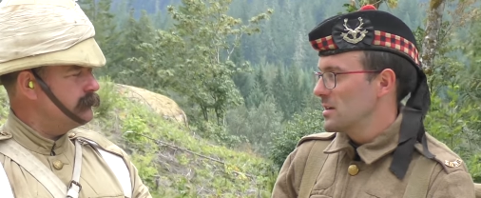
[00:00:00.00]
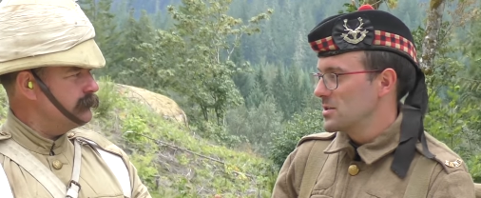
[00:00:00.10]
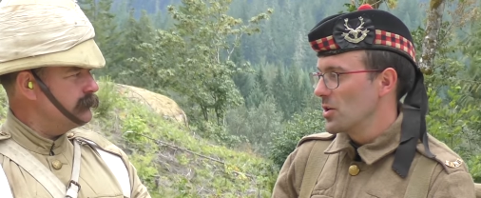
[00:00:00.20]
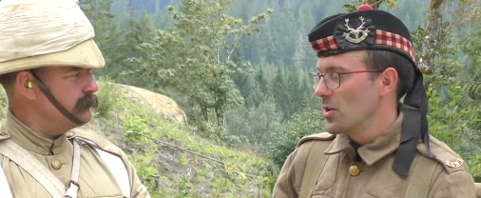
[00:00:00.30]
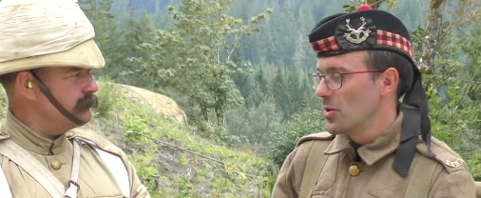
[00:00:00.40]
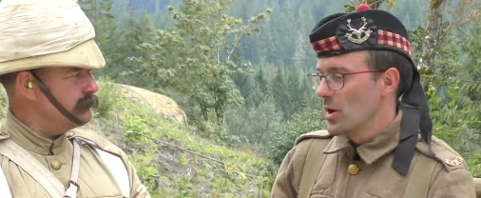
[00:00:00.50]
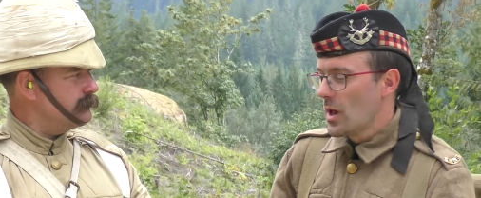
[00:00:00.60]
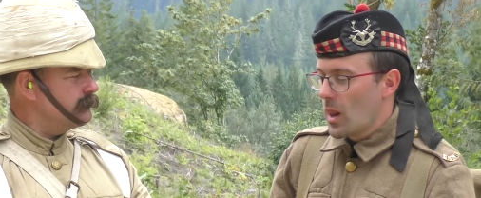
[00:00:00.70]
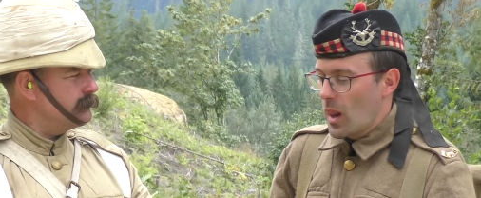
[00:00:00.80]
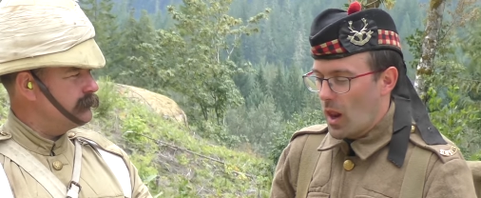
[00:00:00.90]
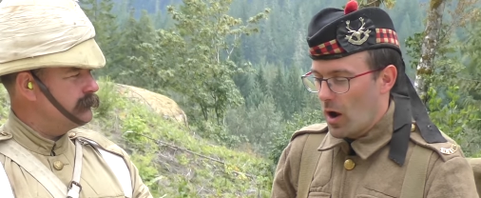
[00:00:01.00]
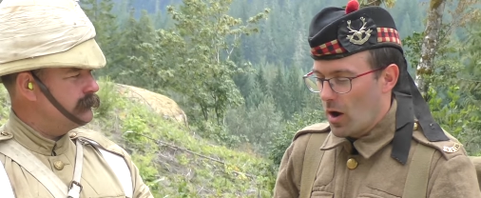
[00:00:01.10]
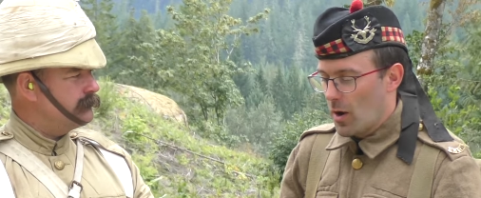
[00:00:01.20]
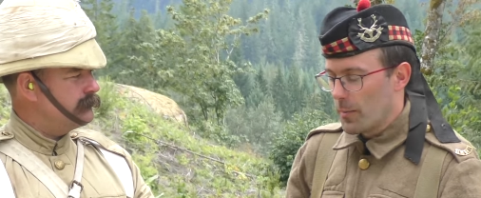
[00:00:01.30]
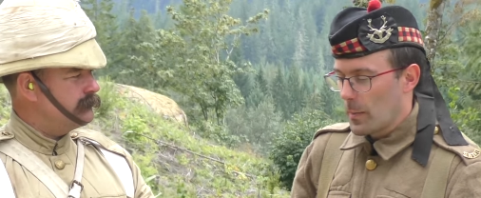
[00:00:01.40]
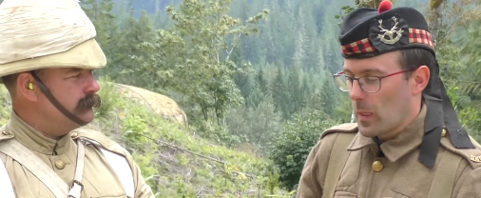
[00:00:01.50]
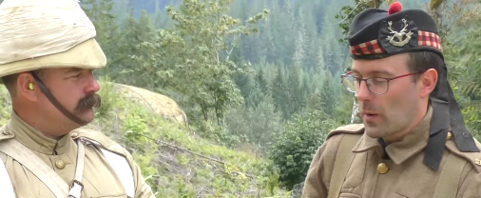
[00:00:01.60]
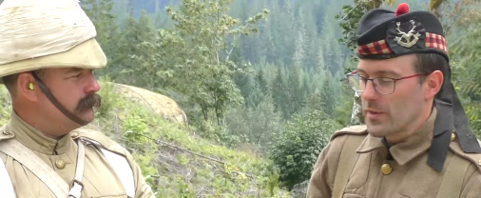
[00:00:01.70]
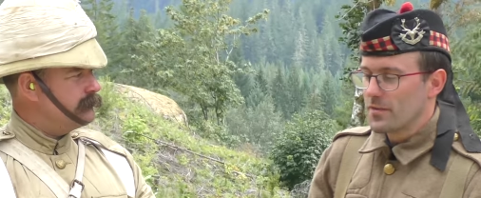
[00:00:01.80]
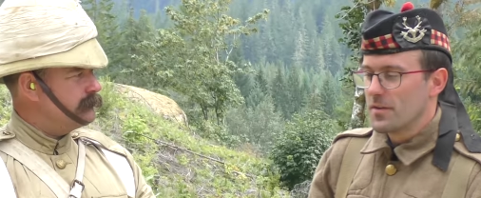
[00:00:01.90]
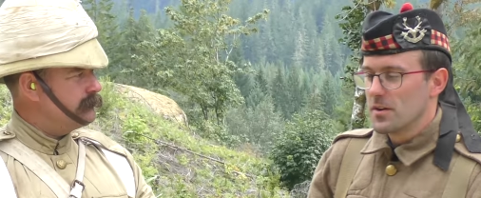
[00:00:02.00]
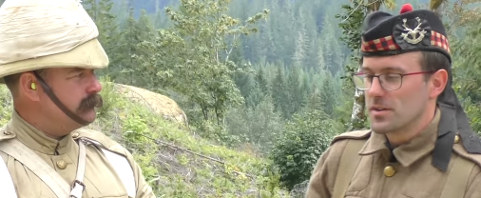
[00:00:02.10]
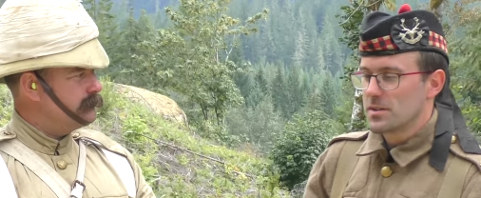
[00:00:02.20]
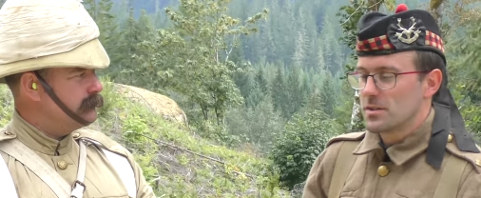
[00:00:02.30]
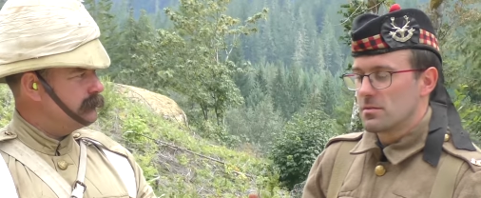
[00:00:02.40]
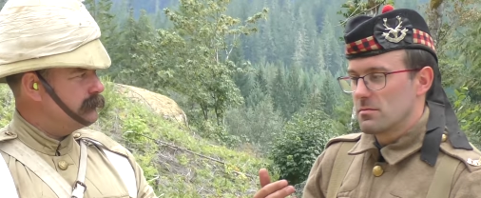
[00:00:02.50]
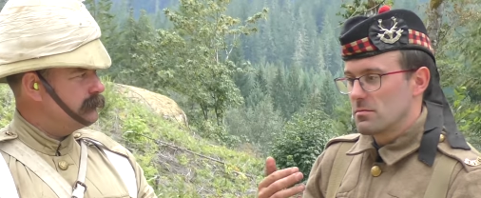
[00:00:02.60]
Speaker 1: So, um, I mean, the first,